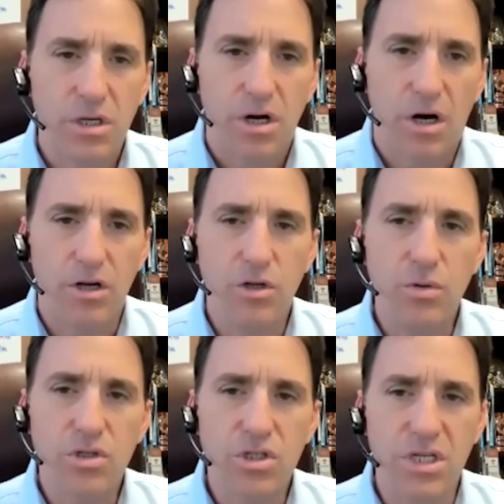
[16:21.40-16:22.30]
Are you
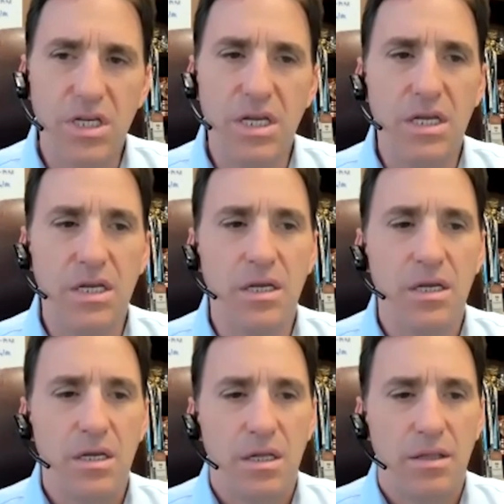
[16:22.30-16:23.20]
seeing
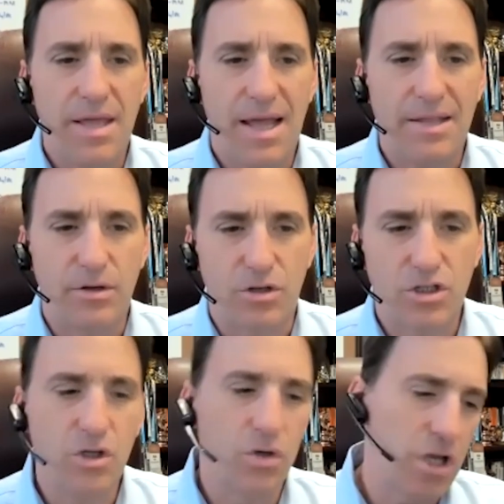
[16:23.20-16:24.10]
that they're
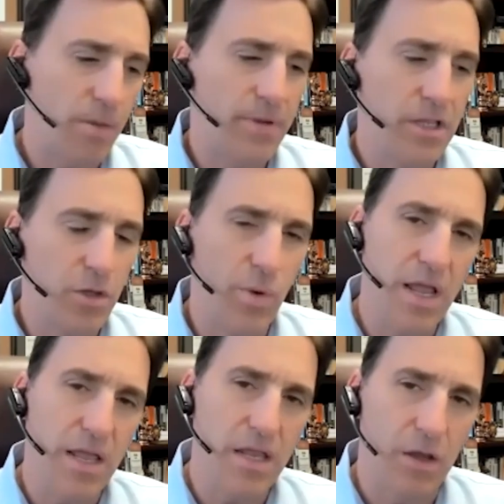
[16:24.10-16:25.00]
still coming the
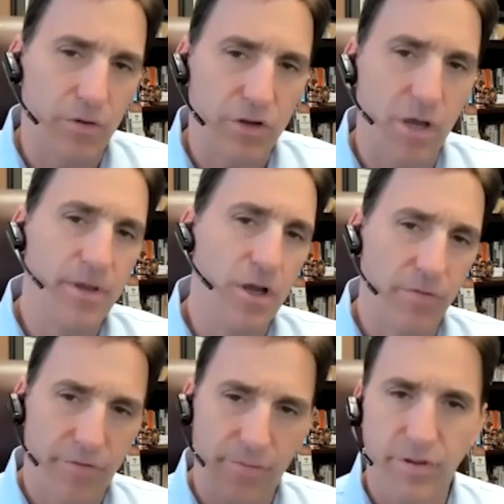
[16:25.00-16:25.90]
way, coming
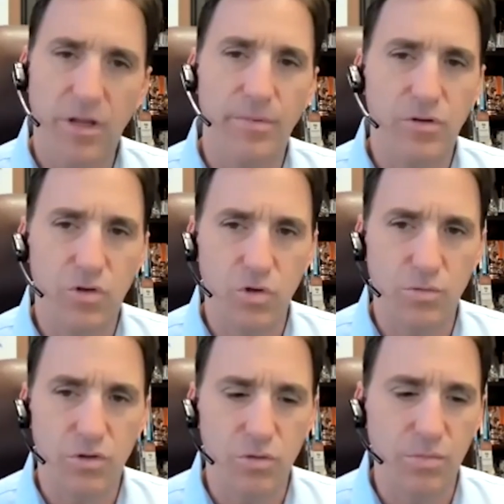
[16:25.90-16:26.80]
over from the
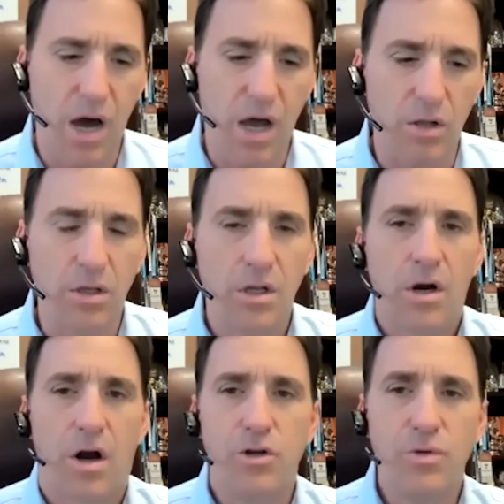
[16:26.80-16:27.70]
W-2 model?
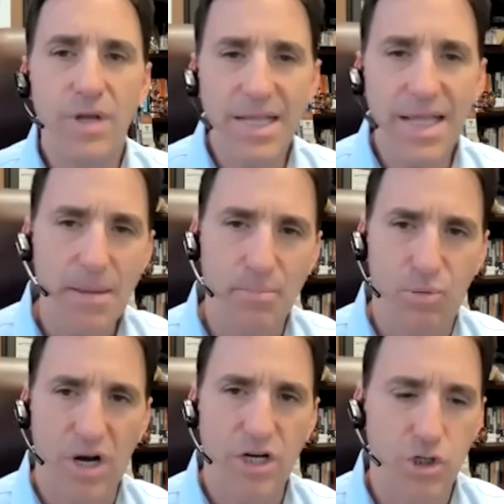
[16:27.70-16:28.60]
Are you getting any
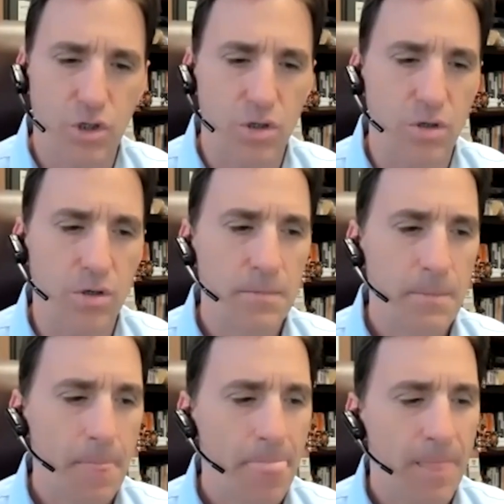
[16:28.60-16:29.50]
pressure
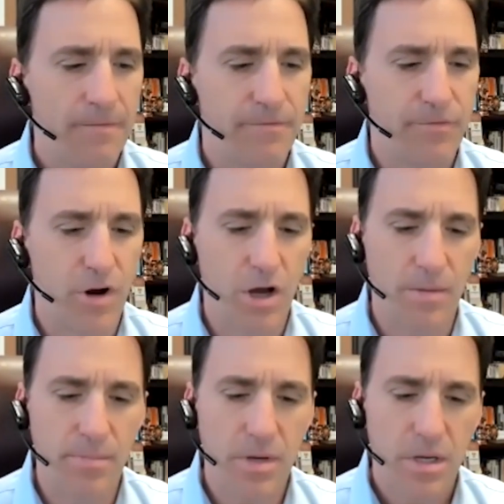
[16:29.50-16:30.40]

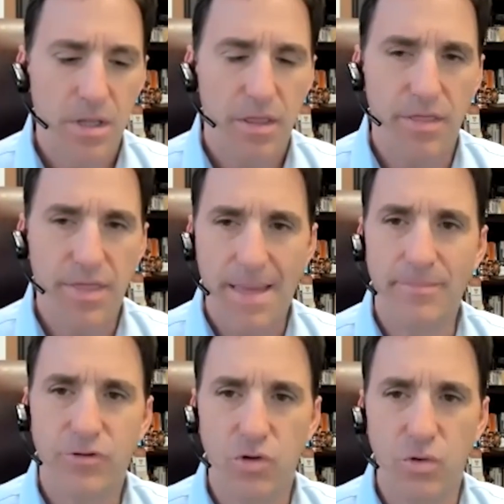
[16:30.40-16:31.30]
from them
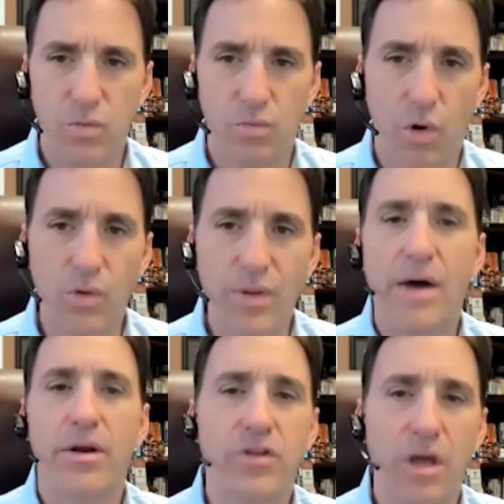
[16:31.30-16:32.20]
to roll
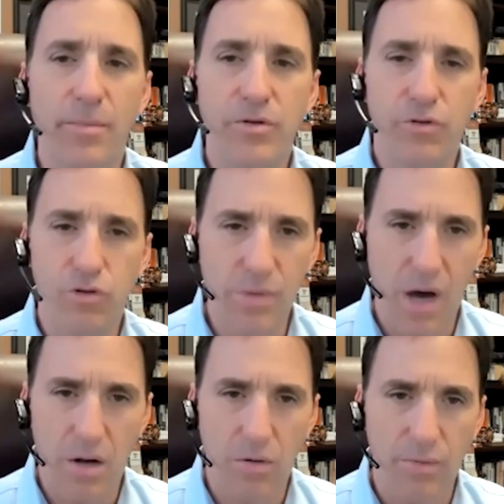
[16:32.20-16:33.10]
out a W-2
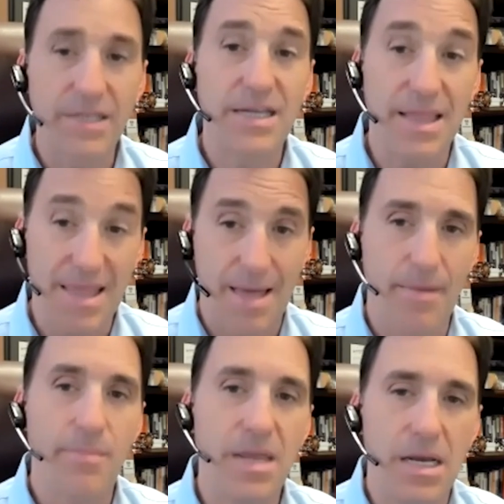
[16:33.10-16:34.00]
model? When I say them,
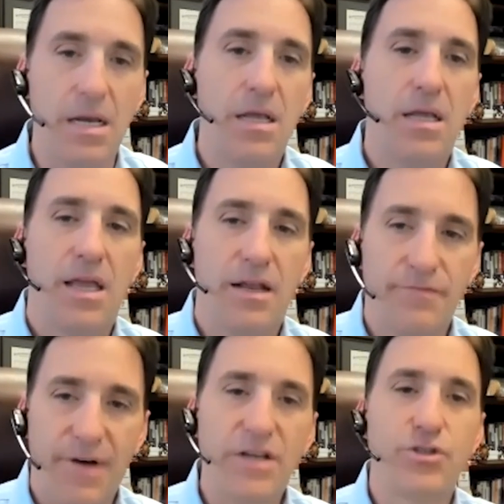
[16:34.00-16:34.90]
I mean
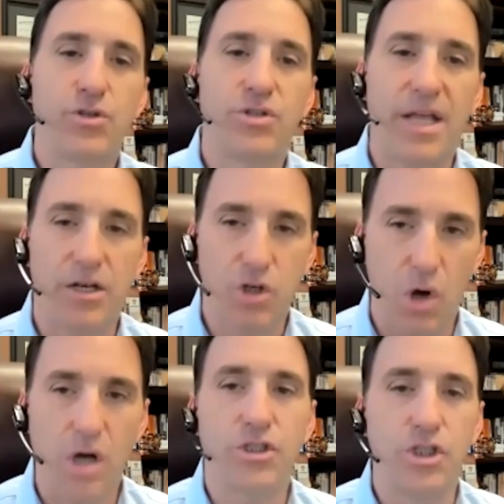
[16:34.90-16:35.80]
advisors that
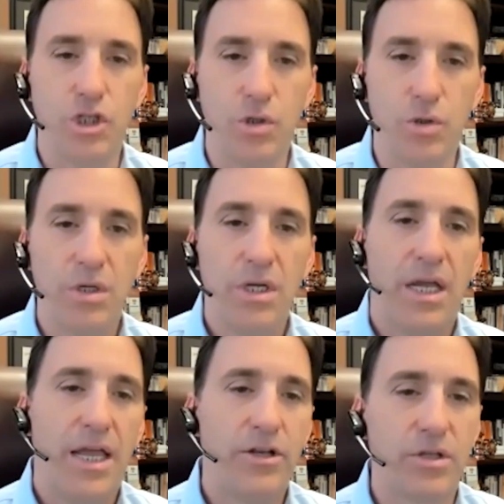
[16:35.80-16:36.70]
talk to you
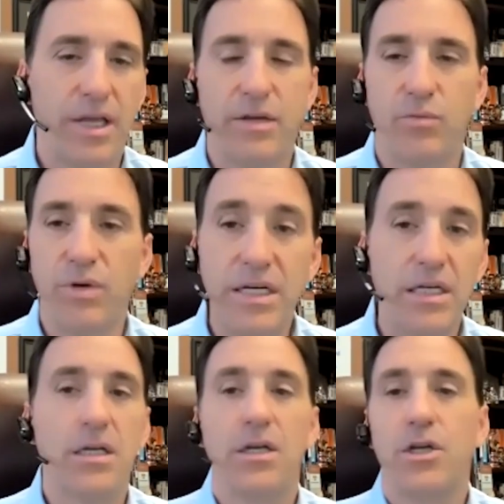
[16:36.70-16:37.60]
and they're like,
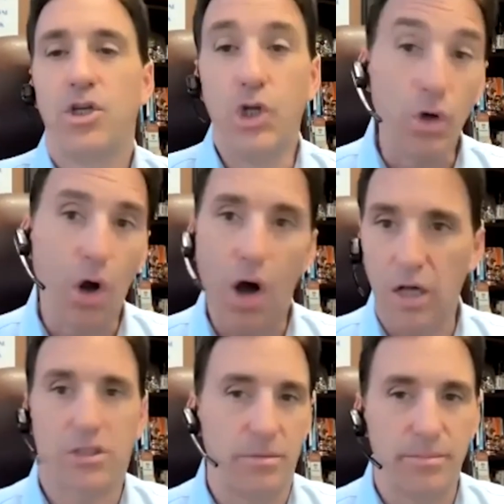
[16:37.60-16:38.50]
Rita, you're
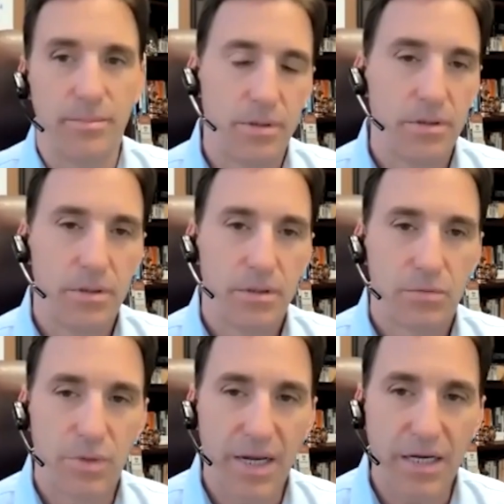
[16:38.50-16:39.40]
awesome,
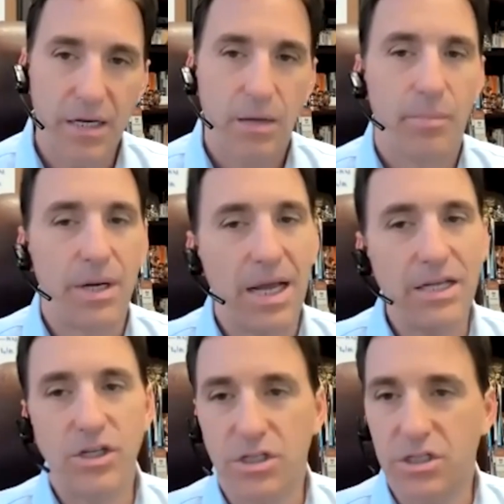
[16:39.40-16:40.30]
right? But I
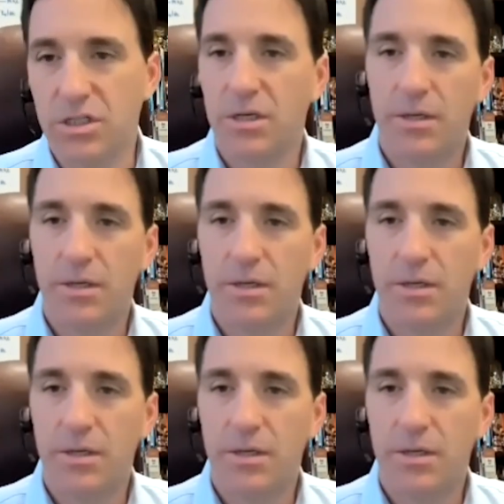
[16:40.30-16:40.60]
just